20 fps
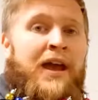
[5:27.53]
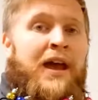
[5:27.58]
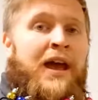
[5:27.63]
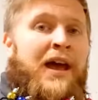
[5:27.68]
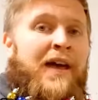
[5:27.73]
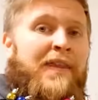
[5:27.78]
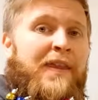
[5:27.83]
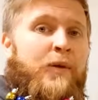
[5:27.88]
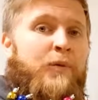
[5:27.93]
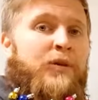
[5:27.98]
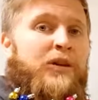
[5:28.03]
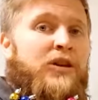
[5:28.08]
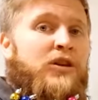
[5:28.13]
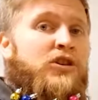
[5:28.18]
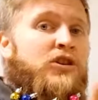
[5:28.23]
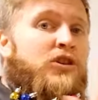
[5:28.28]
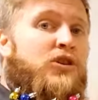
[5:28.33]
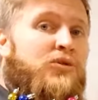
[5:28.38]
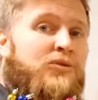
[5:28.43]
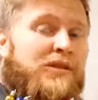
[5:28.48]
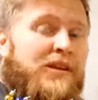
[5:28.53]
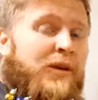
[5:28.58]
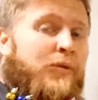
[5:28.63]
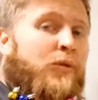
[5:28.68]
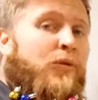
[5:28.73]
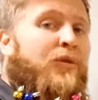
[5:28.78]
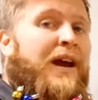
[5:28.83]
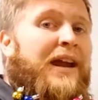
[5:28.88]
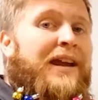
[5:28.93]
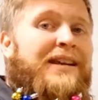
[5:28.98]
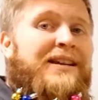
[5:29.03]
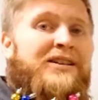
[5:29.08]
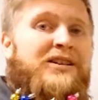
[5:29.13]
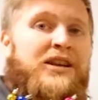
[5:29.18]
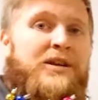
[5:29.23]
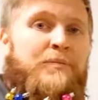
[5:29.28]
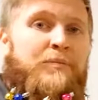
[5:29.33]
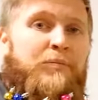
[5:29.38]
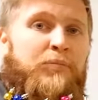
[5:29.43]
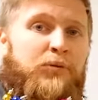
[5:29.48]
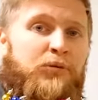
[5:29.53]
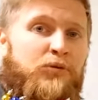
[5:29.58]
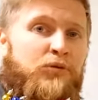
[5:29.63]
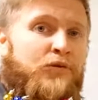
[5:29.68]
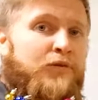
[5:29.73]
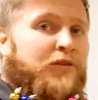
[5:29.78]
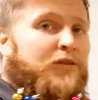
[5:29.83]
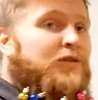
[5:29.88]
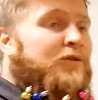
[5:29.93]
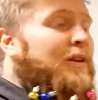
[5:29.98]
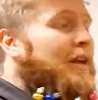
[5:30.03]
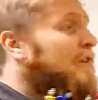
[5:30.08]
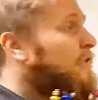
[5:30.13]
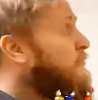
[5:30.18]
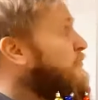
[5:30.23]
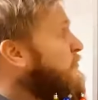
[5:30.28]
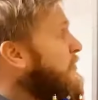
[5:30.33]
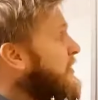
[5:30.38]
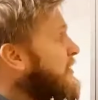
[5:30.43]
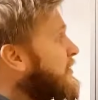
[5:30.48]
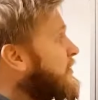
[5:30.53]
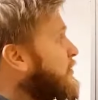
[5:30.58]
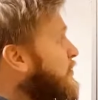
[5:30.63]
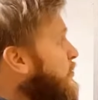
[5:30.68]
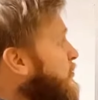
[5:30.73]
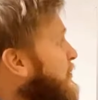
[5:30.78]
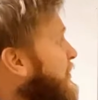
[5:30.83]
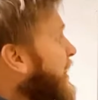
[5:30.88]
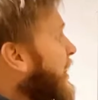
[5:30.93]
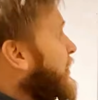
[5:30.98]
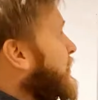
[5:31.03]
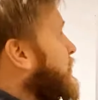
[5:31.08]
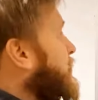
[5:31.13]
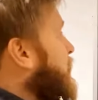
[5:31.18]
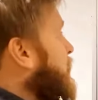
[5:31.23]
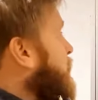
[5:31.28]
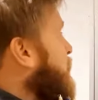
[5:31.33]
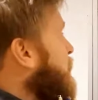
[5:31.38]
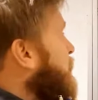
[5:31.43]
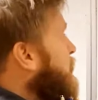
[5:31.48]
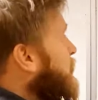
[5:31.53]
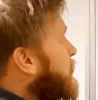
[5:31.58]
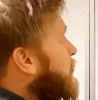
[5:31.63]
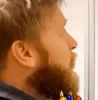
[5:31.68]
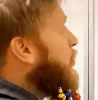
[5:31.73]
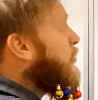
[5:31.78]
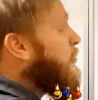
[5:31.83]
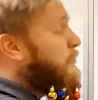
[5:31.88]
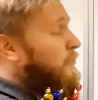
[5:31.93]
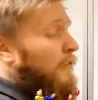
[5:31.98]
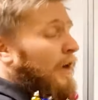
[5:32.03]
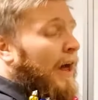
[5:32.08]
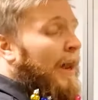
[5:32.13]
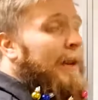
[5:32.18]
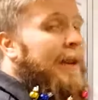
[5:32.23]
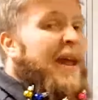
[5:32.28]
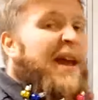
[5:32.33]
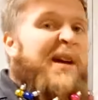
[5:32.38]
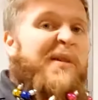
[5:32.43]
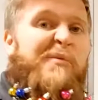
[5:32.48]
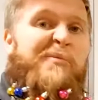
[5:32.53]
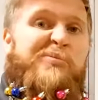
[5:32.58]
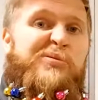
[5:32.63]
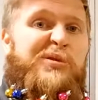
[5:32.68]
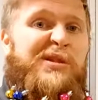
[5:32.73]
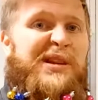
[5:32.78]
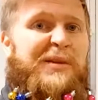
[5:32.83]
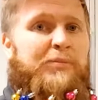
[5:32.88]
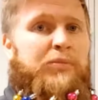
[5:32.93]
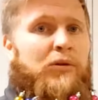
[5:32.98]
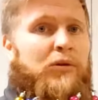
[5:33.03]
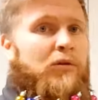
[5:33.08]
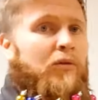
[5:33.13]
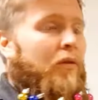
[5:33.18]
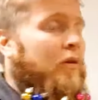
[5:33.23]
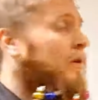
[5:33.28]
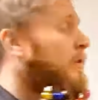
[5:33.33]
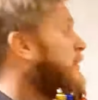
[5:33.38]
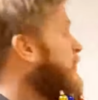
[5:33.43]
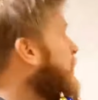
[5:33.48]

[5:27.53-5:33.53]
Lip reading: and that we can use in our writing to improve it. So let's read the two sentences. The dog ran. Pretty boring.